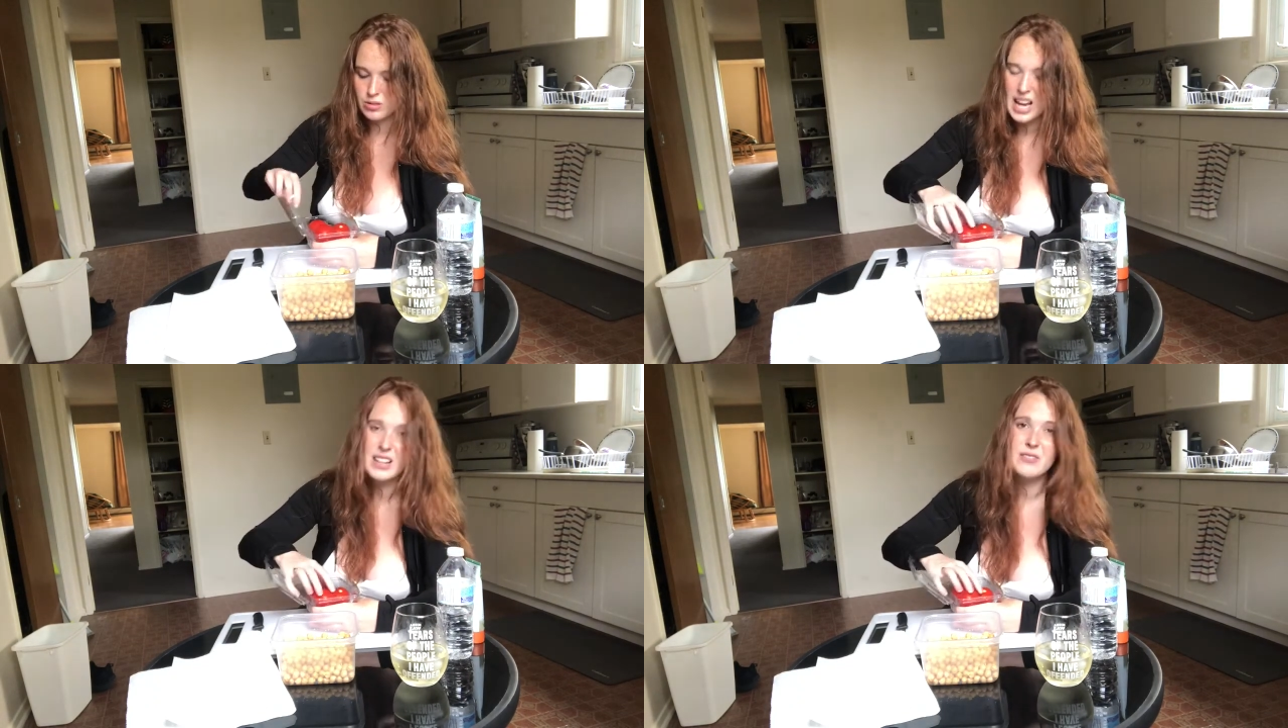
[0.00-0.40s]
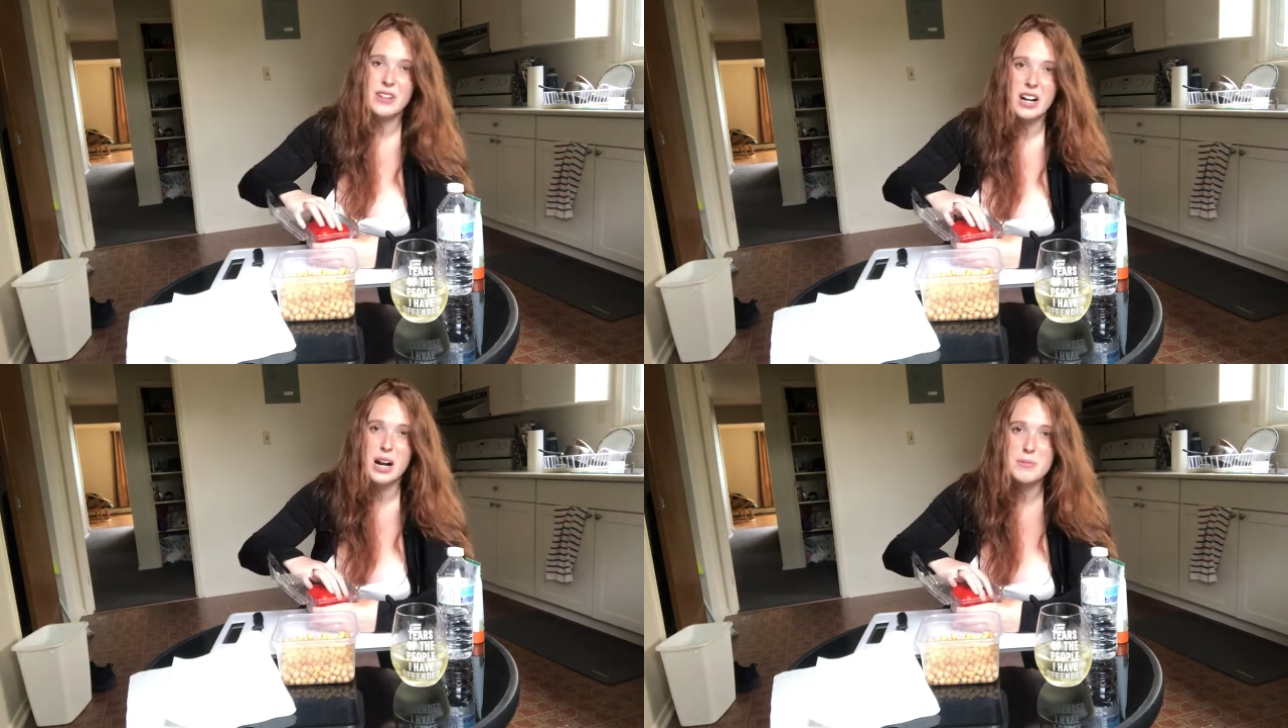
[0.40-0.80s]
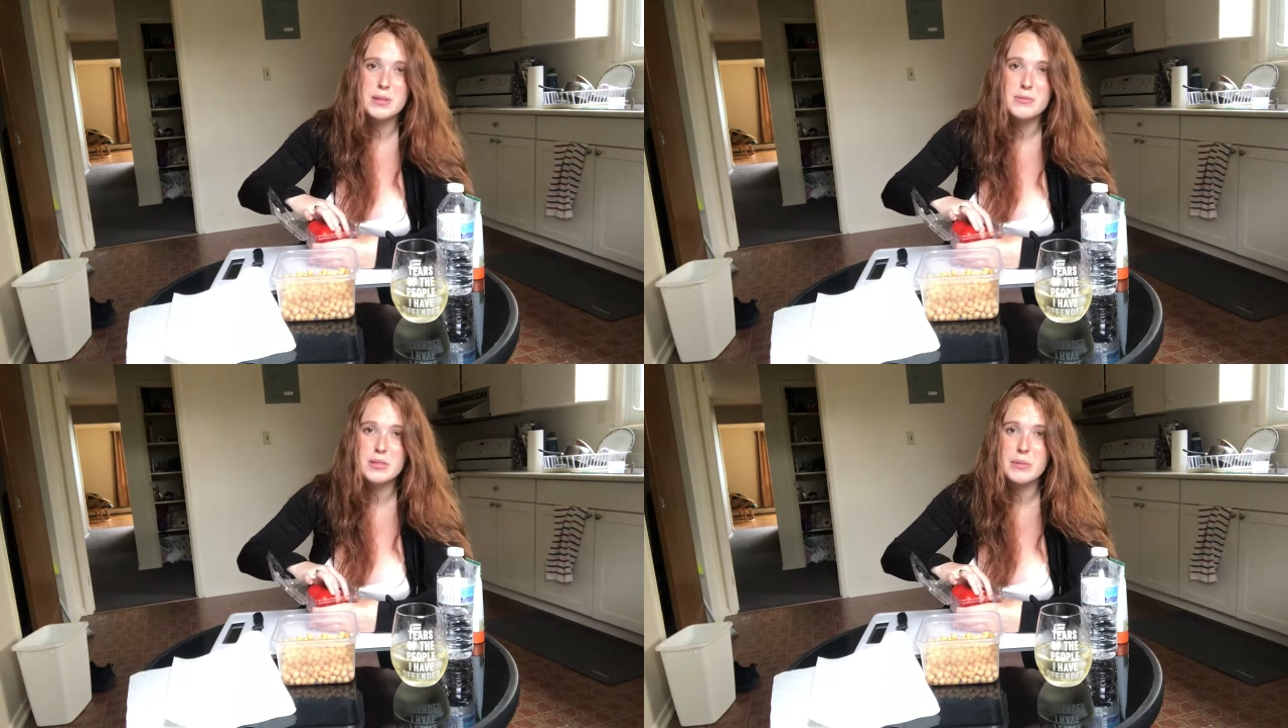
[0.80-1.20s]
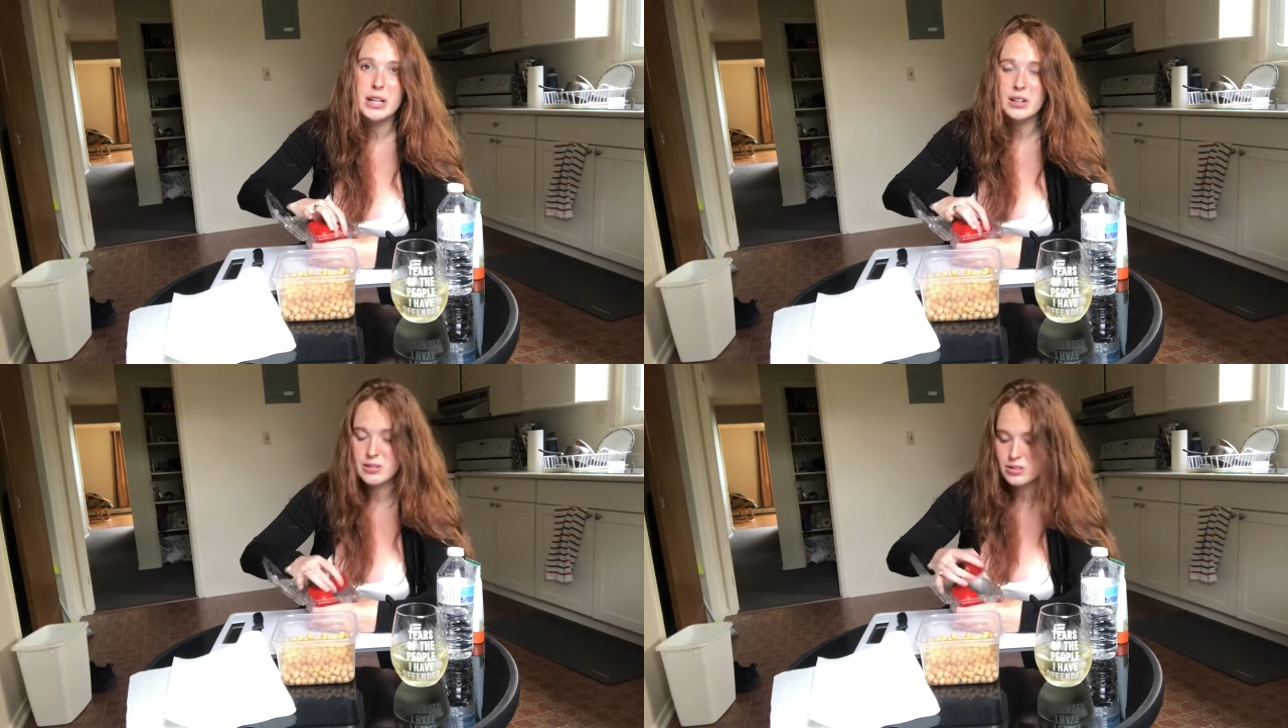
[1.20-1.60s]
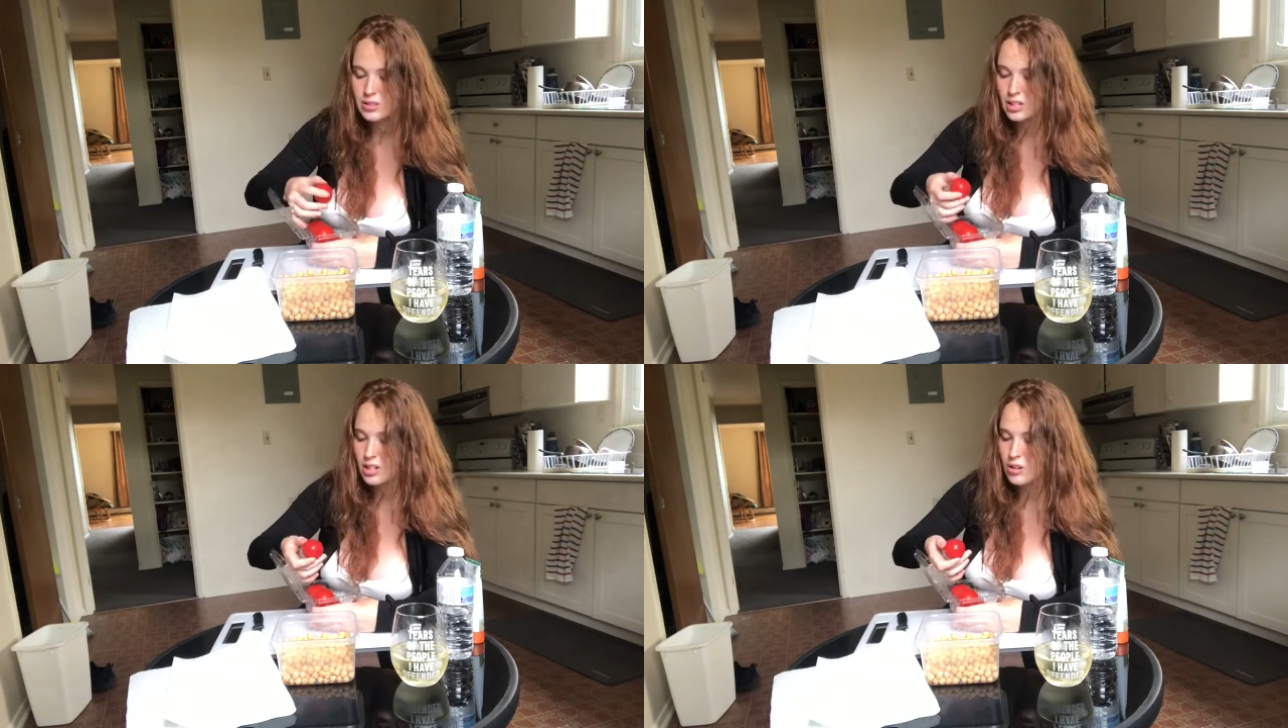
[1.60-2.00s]
I can fuck up some tomatoes,
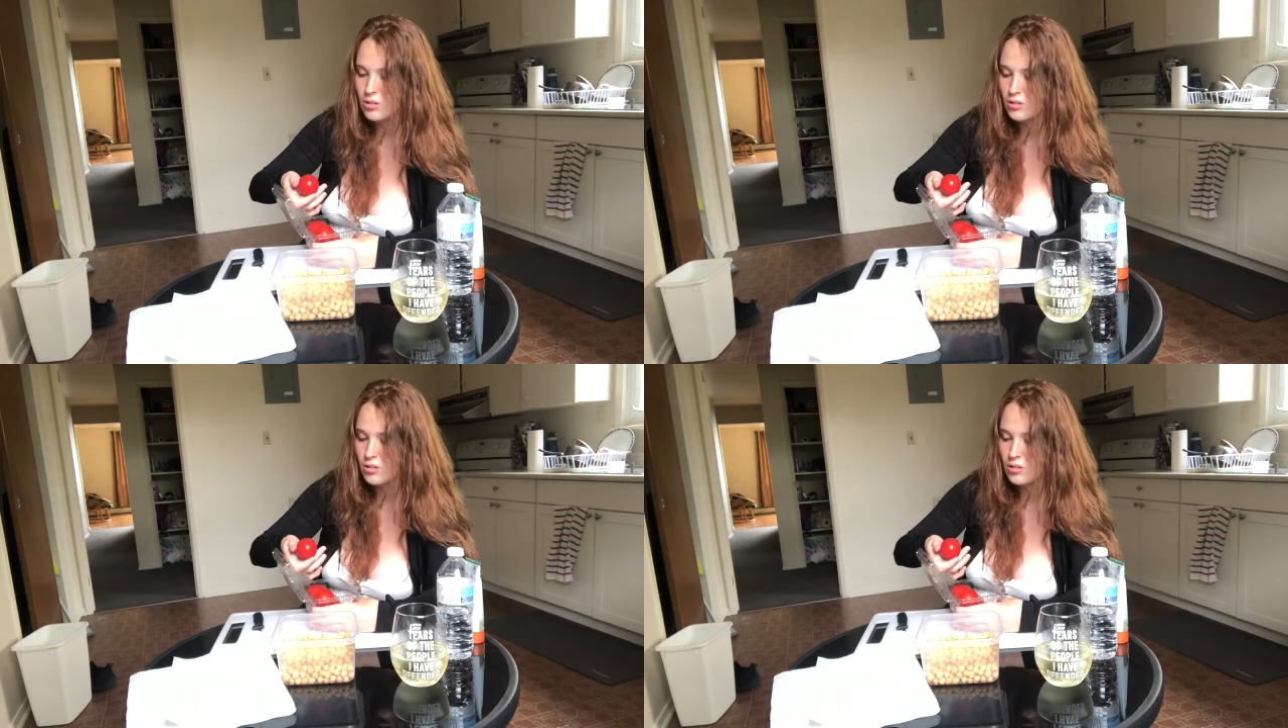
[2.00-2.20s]
you know?